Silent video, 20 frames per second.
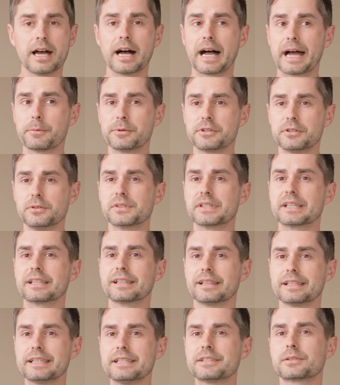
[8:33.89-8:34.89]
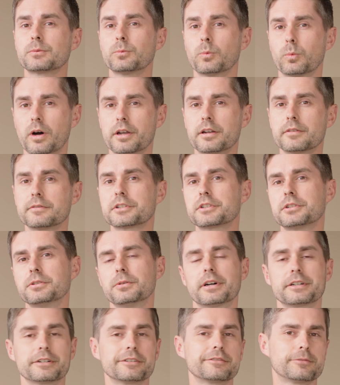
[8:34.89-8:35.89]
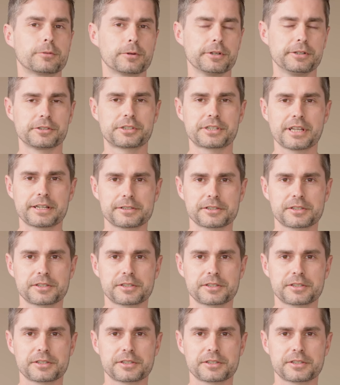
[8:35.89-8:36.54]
I would use at least 1/200 for your shutter